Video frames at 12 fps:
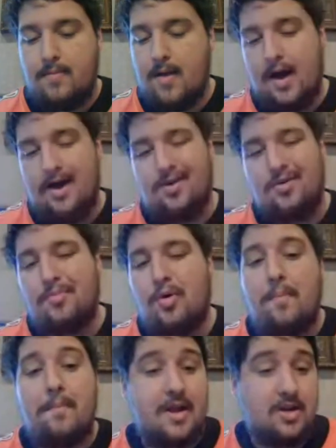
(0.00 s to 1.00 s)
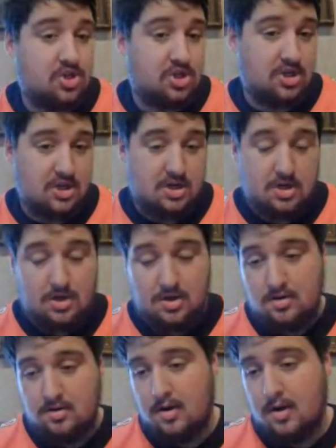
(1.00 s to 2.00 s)
honorable mention
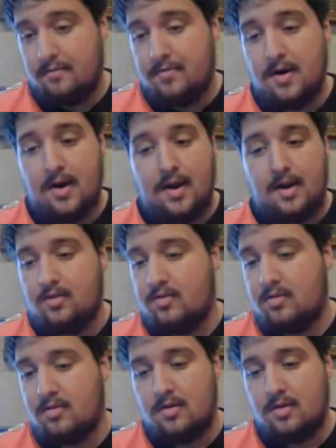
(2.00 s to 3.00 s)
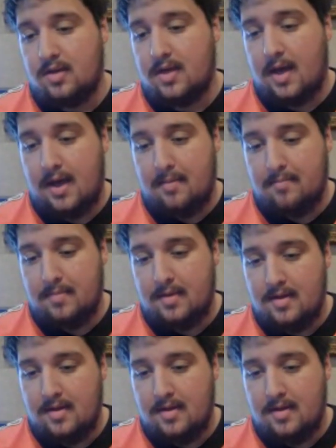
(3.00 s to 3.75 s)
of tonight's game.